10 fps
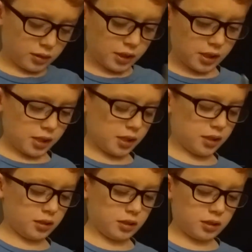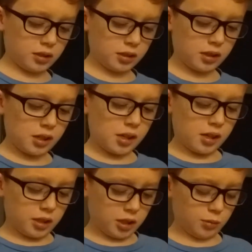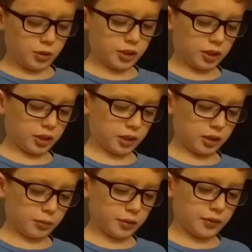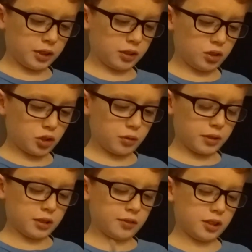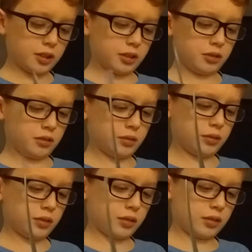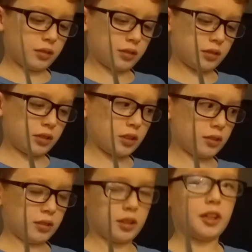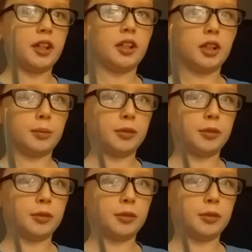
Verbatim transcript: And he wants like revenge or whatever on who hit him